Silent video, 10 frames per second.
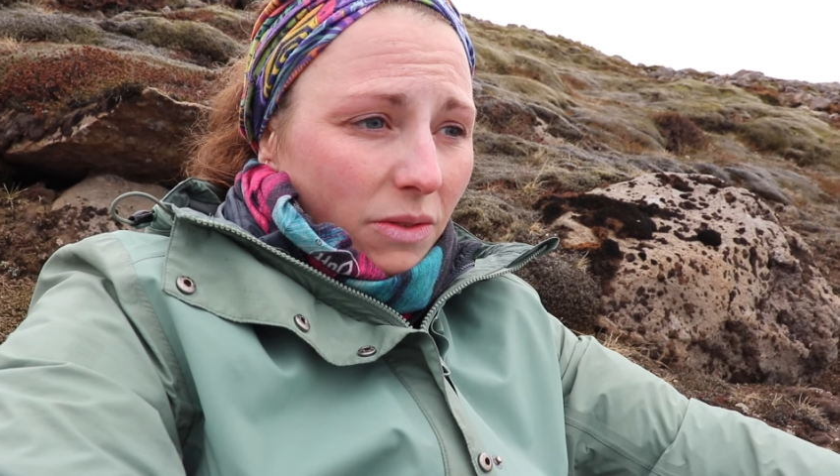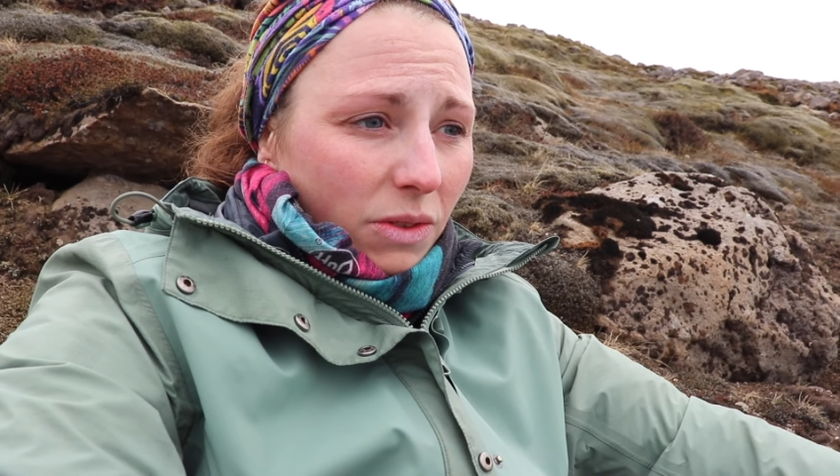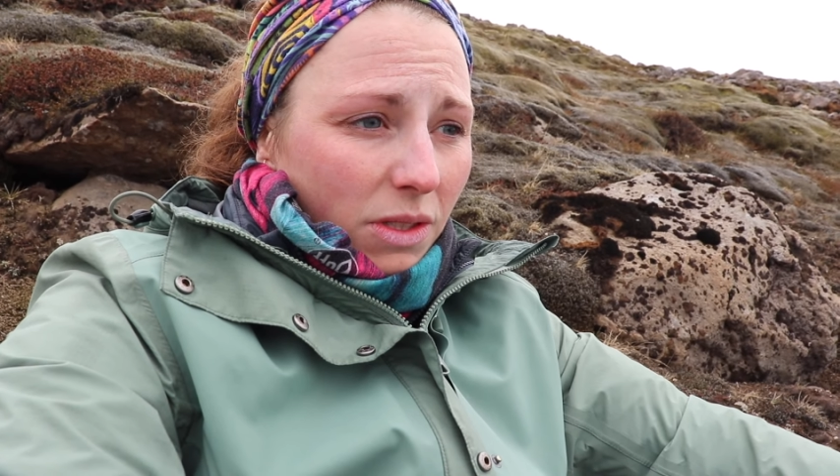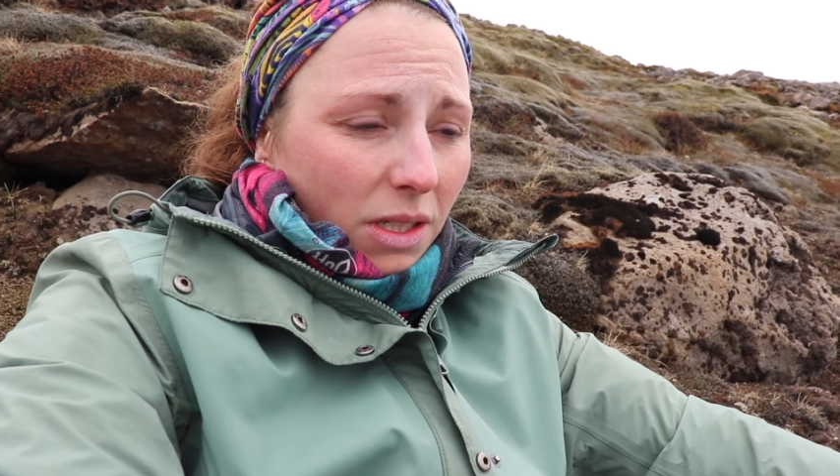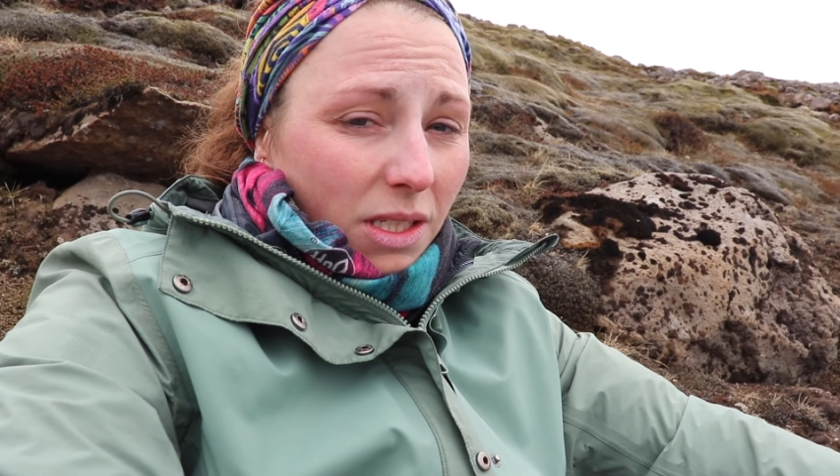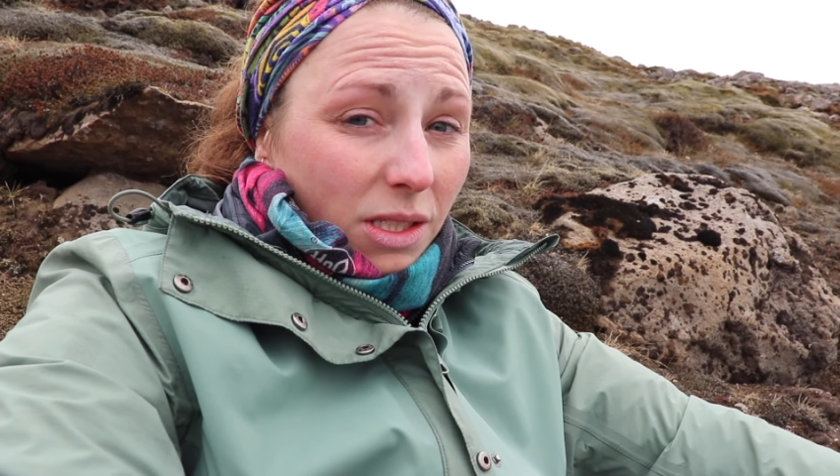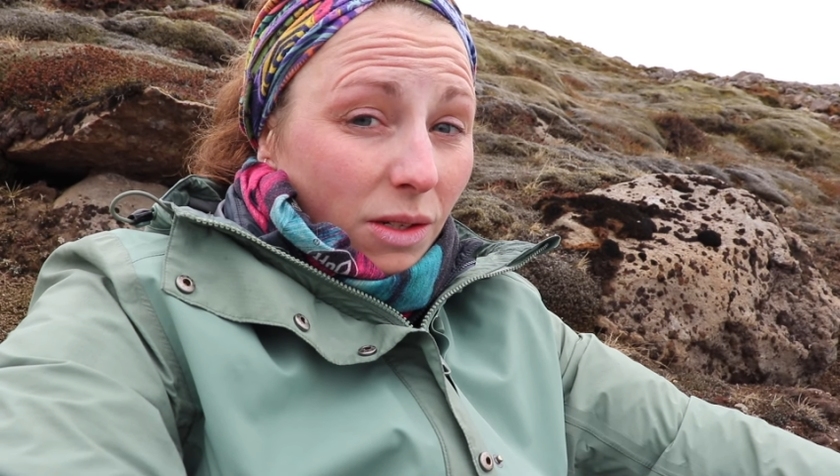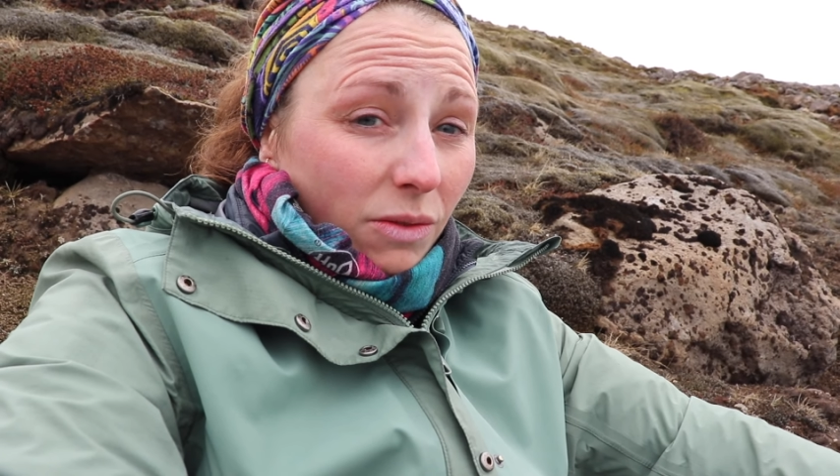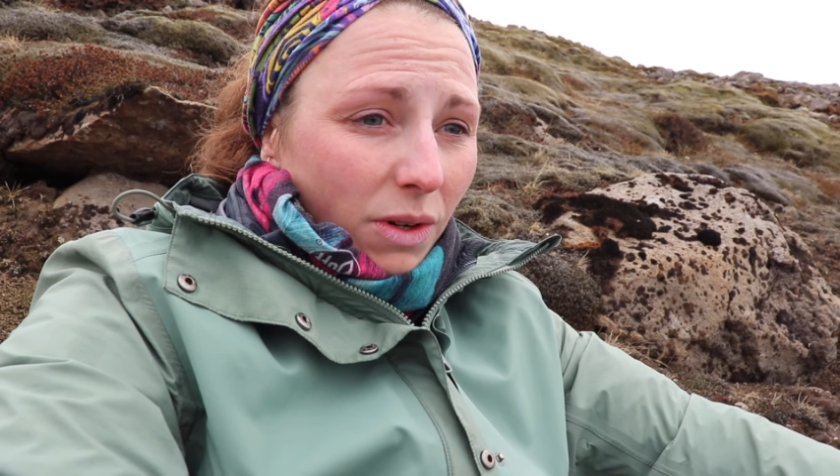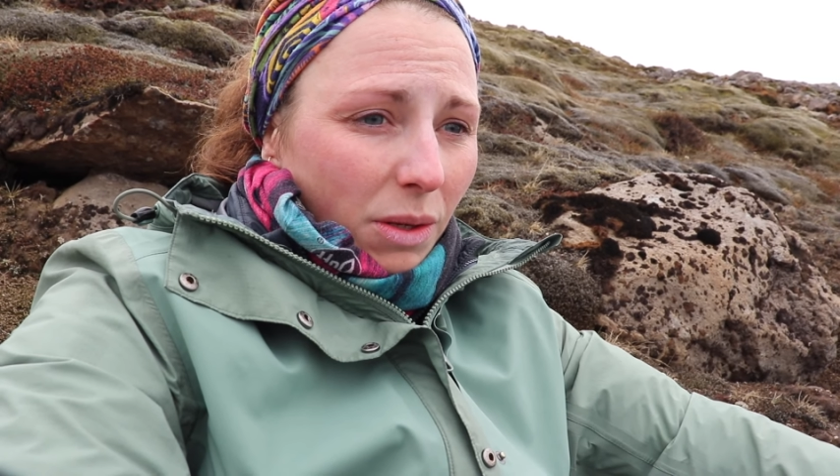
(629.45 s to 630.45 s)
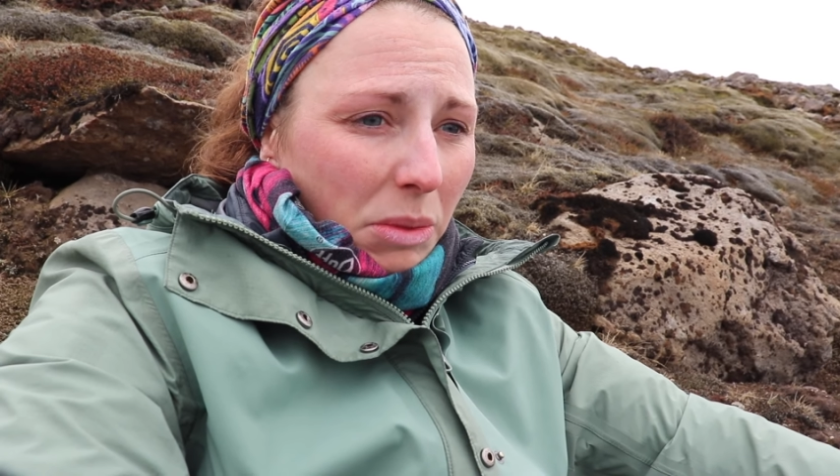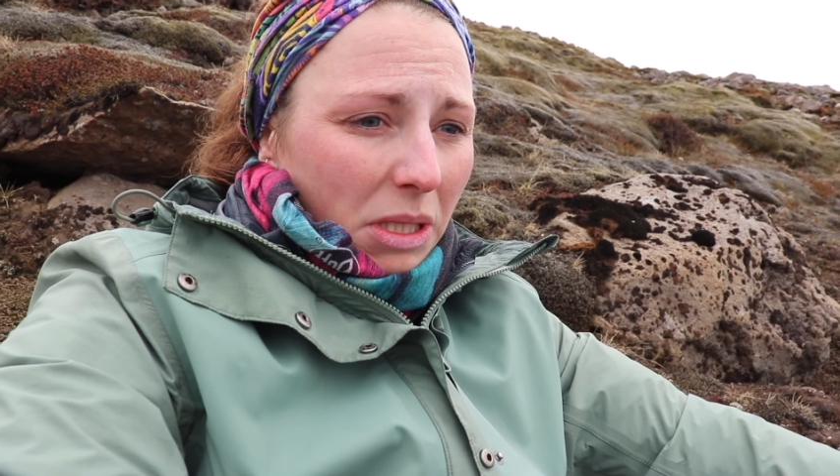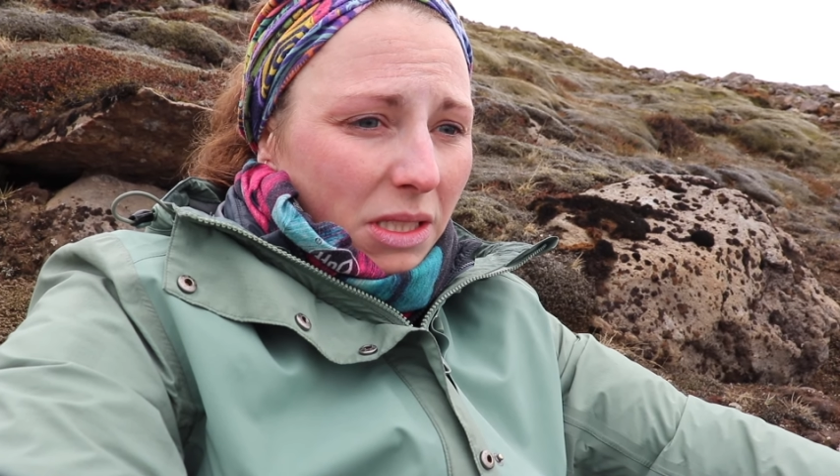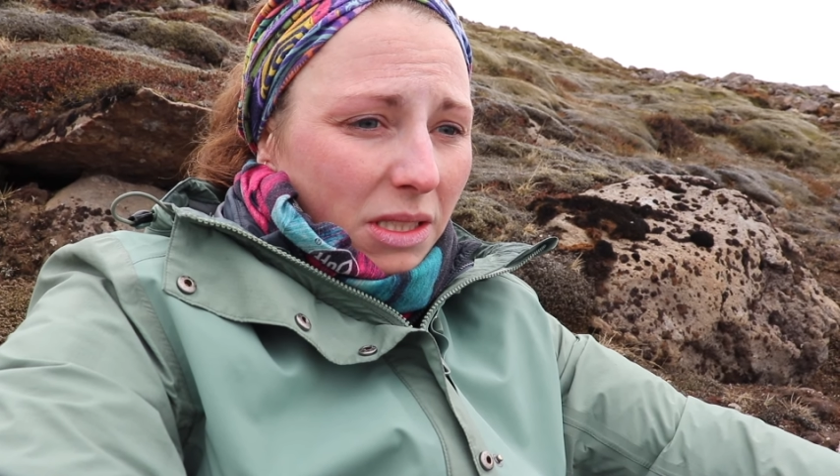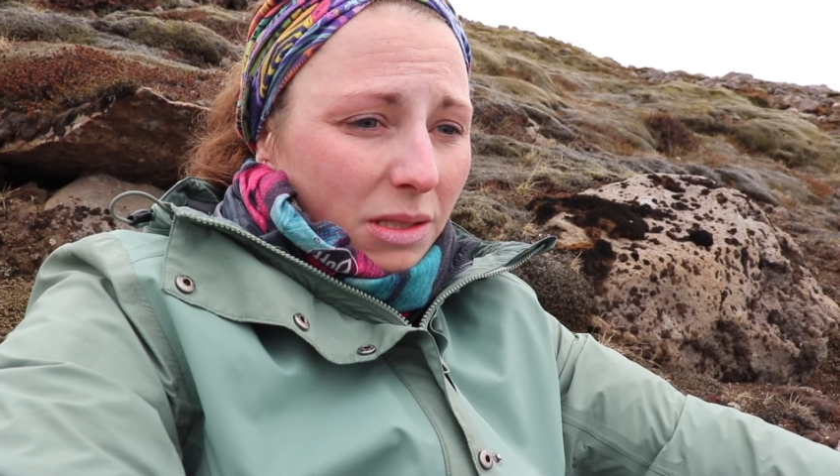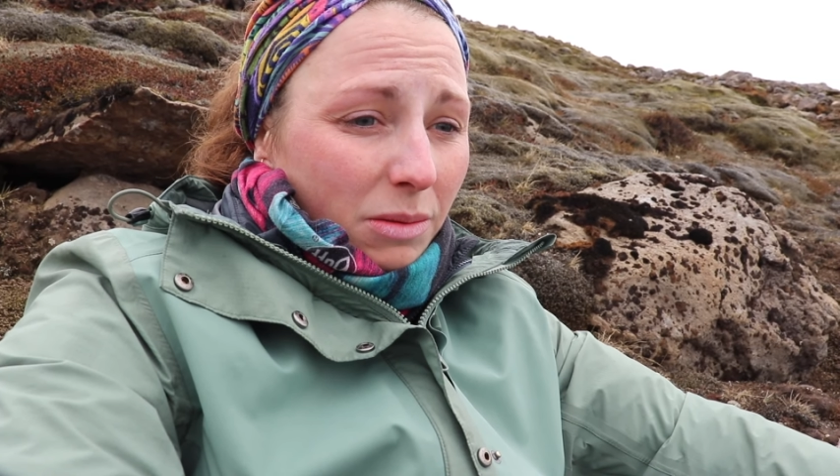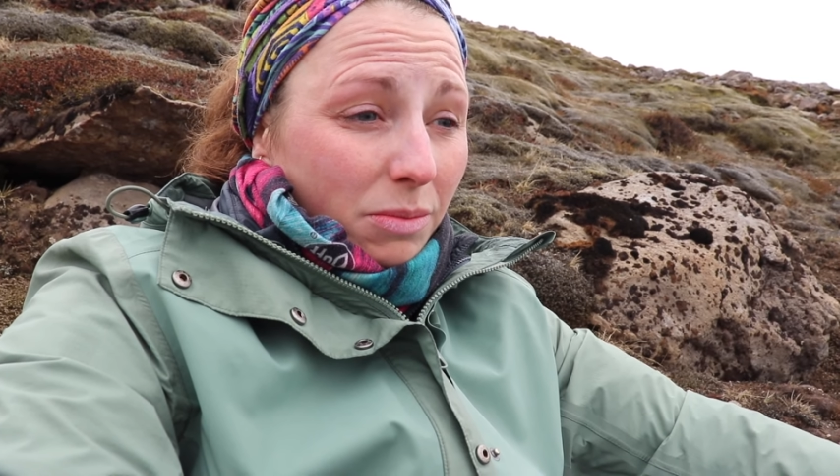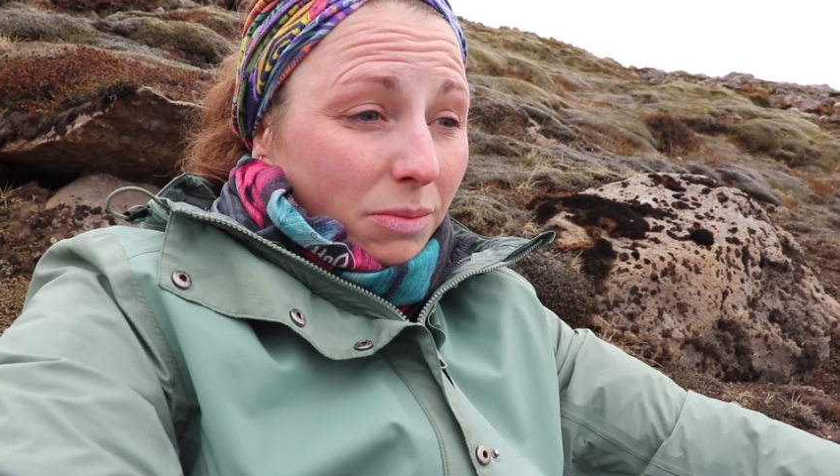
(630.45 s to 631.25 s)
he feels like he's gonna vomit,